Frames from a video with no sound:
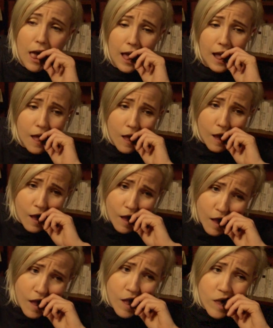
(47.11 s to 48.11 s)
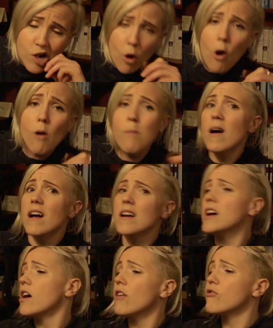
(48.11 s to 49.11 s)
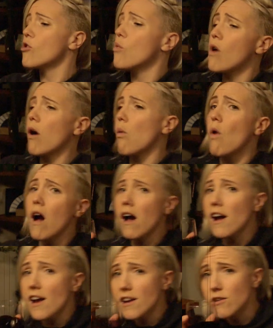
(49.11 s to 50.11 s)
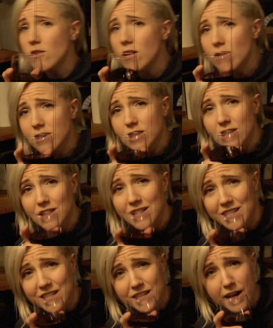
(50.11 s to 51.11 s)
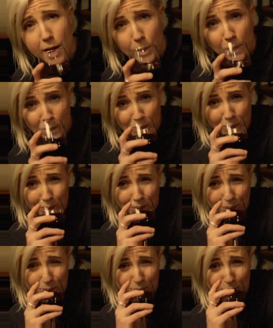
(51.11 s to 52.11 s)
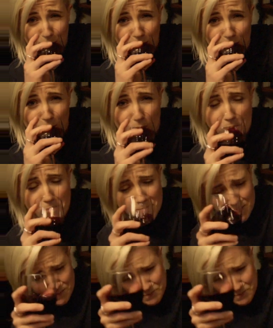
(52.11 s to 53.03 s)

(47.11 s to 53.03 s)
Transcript: Oh, but I also want wine. Oh, it's in this hand. Oh